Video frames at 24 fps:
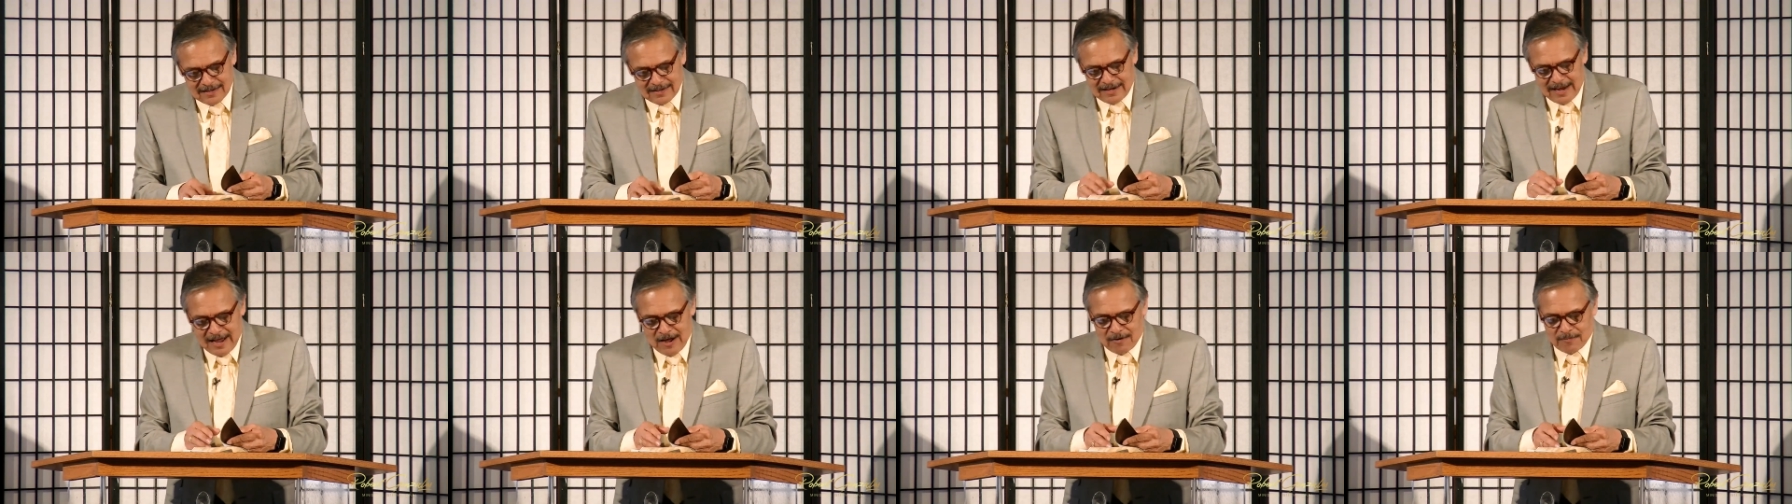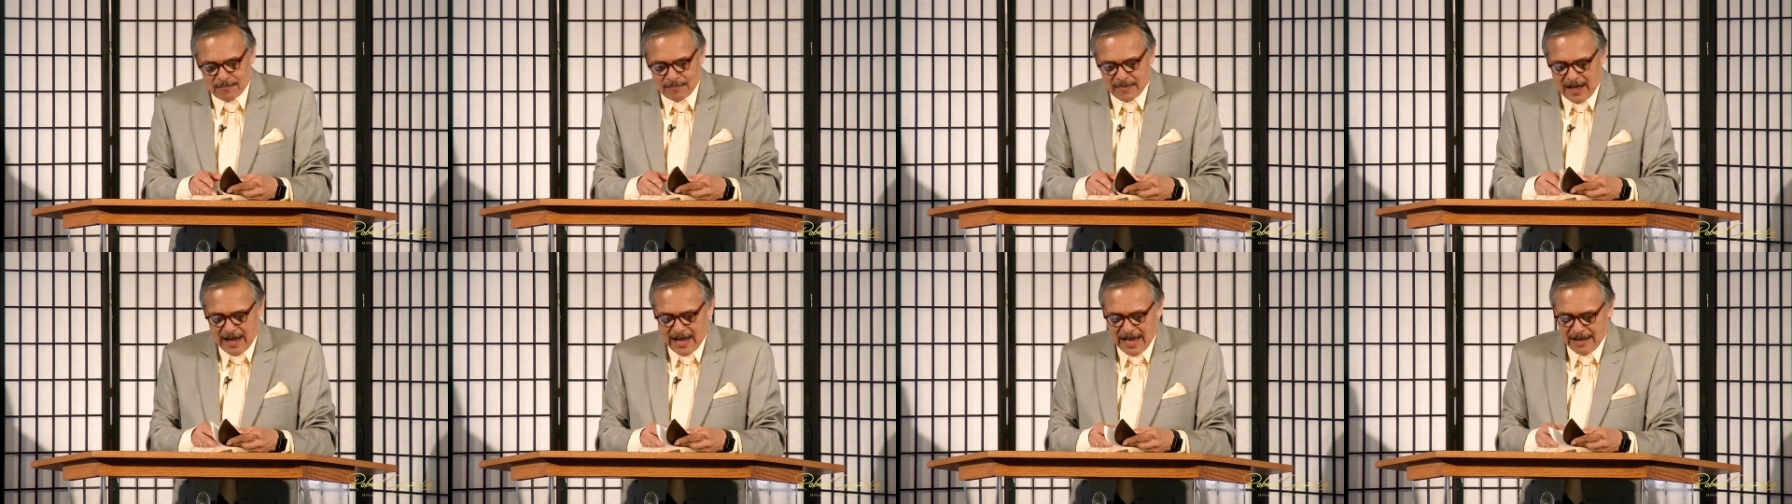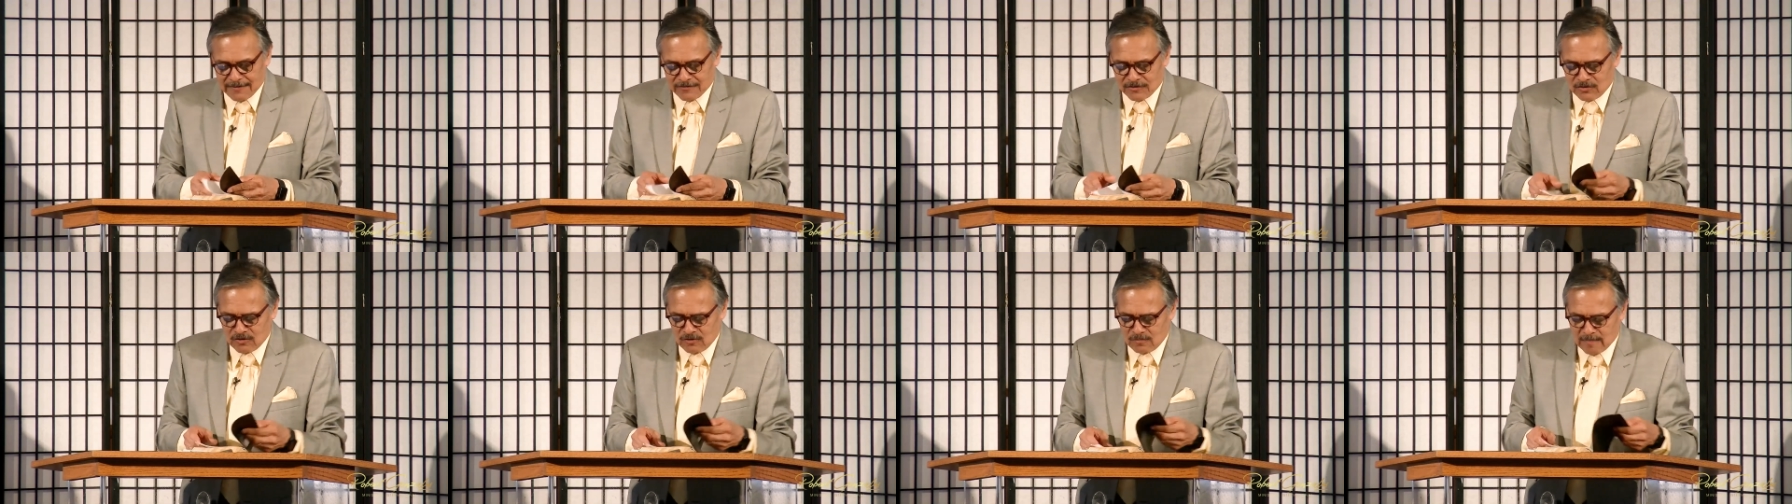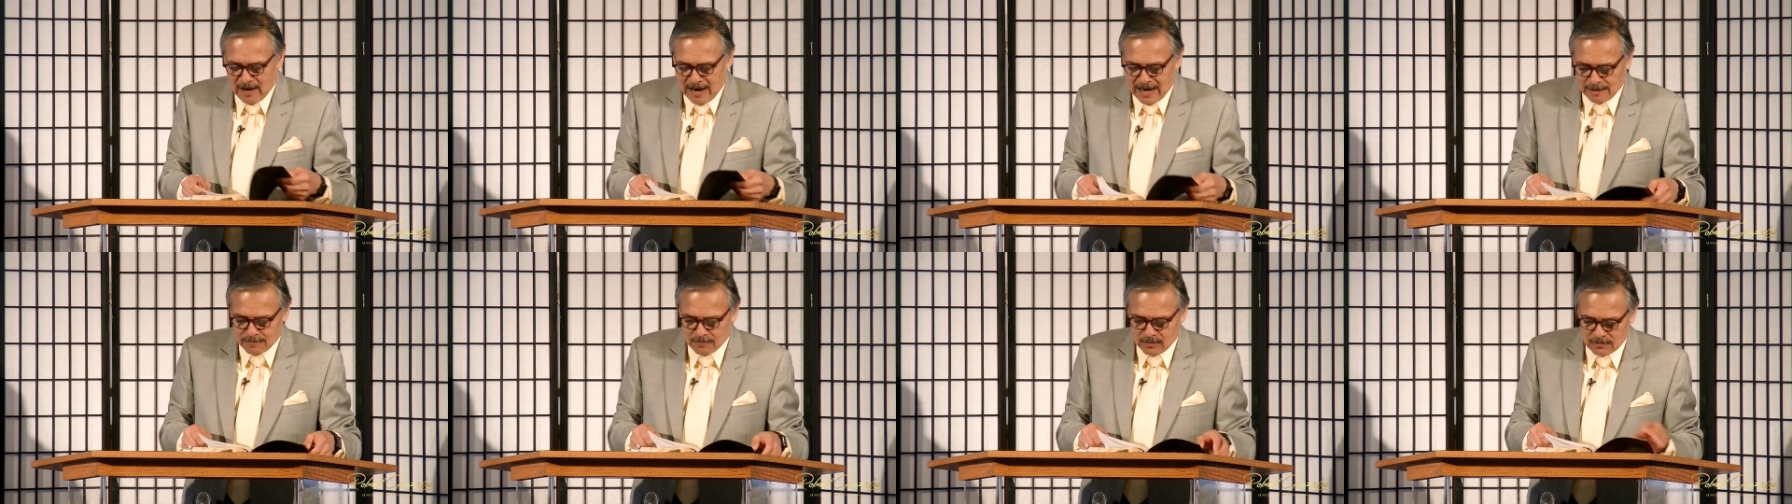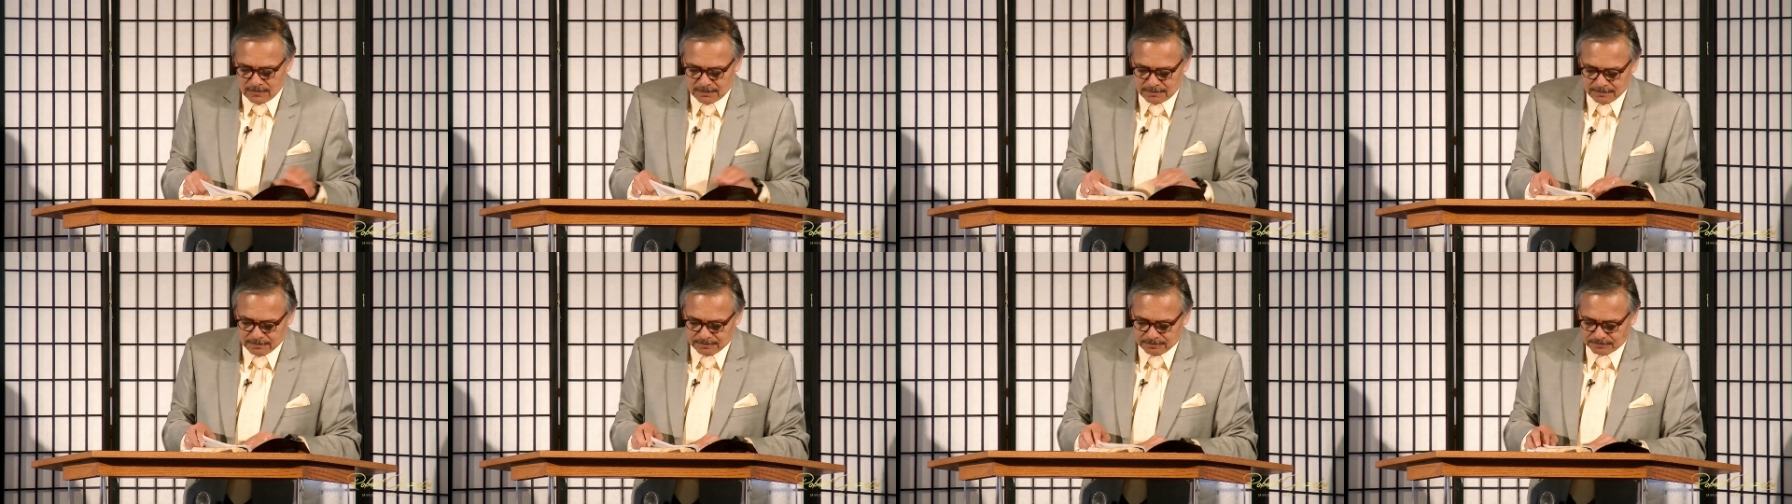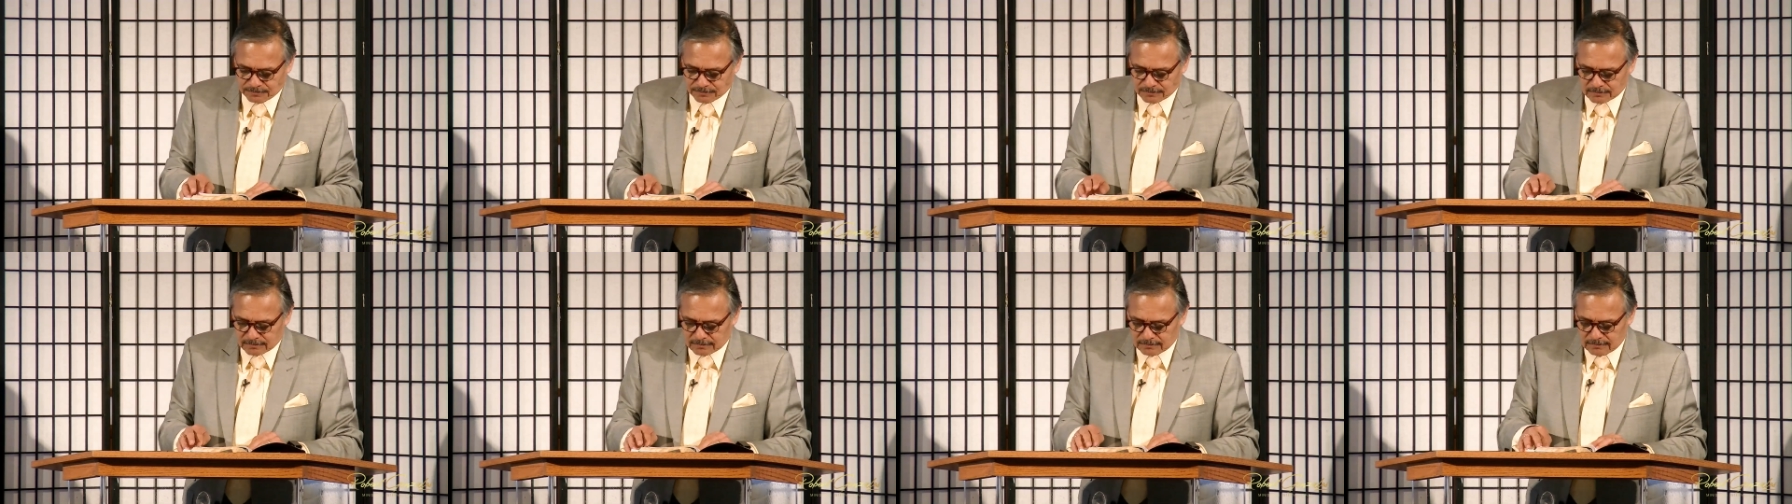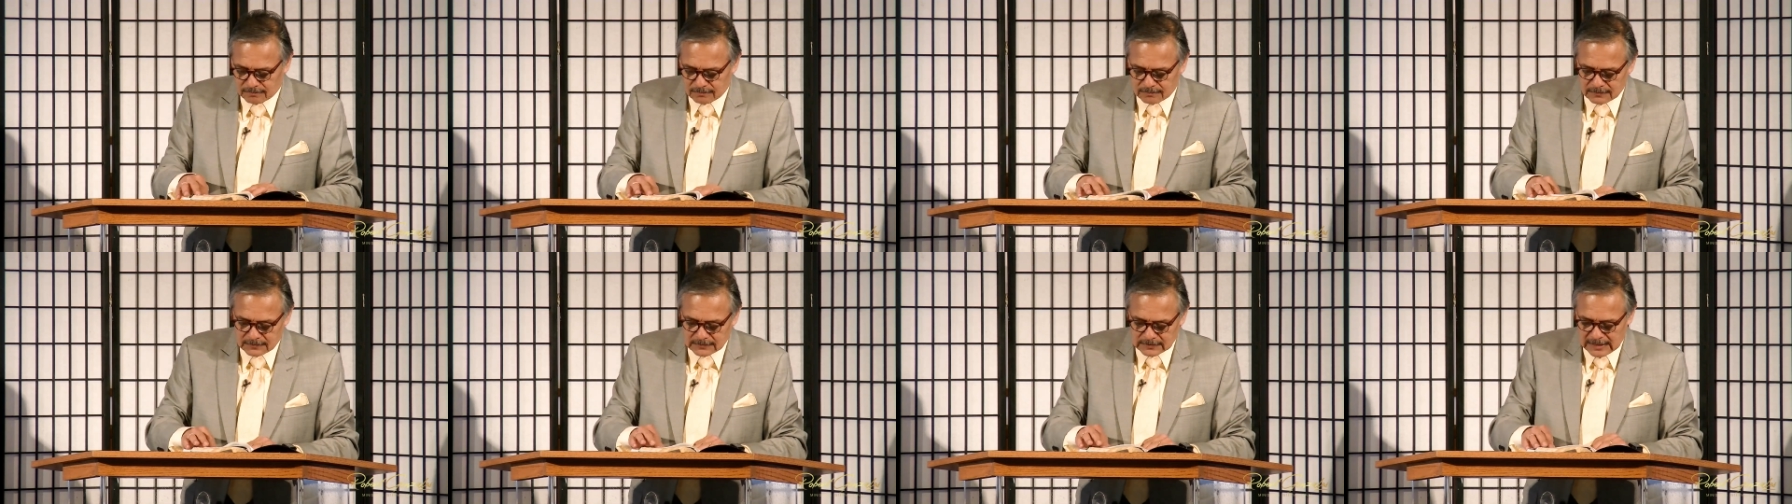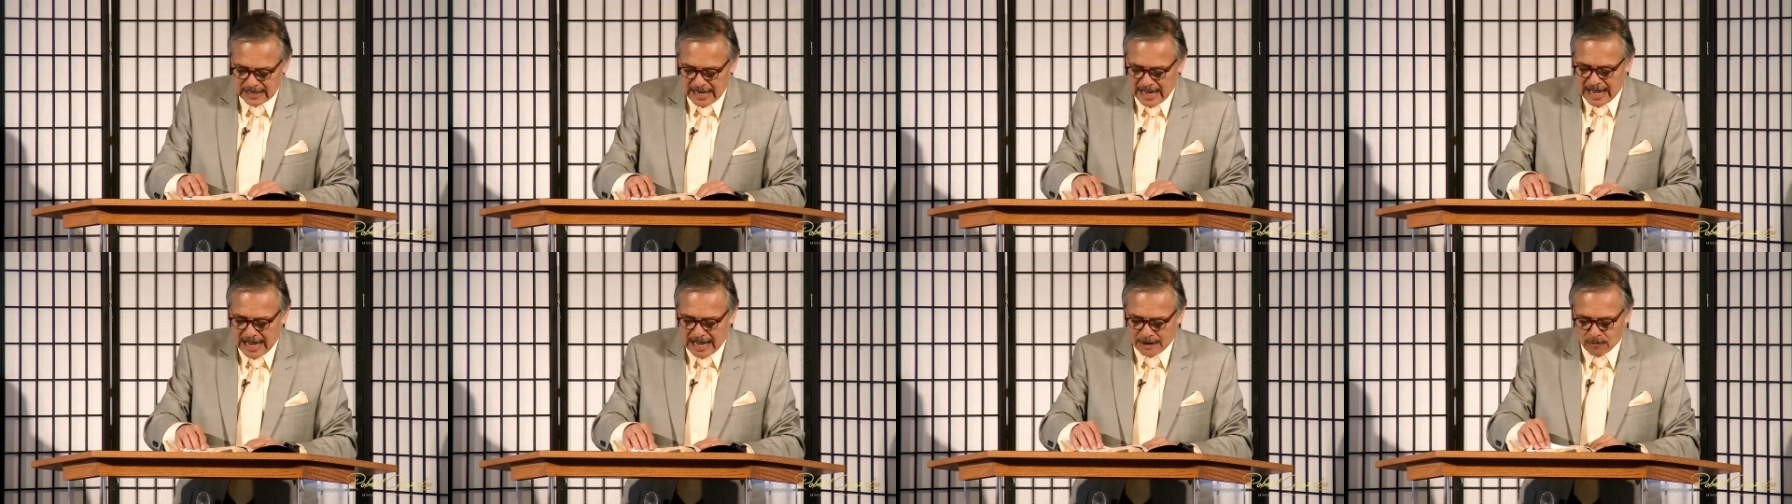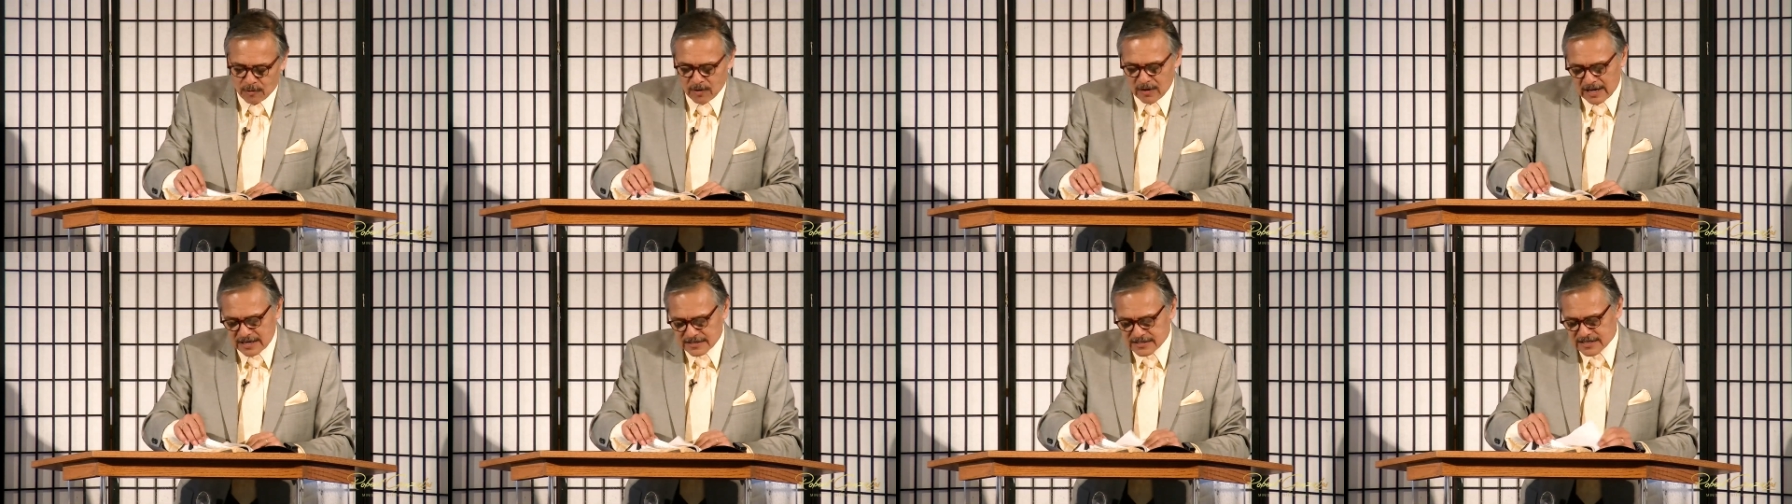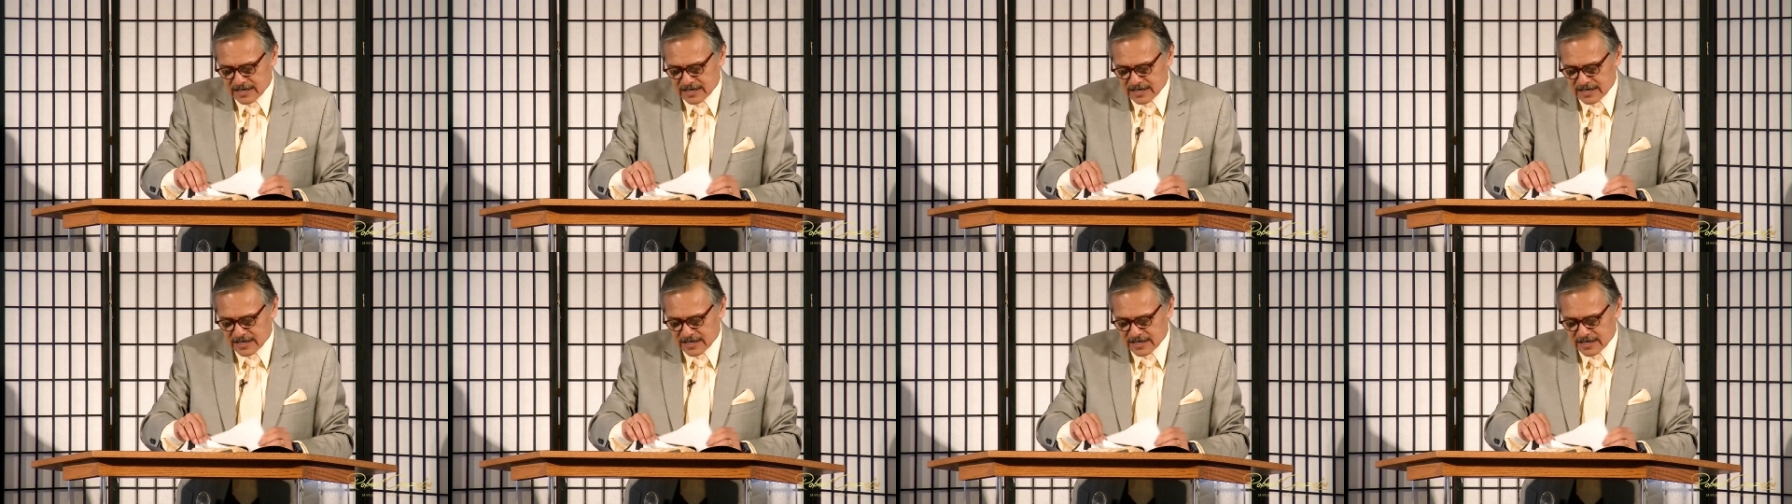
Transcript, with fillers: Now, I have a new Bible. Well, I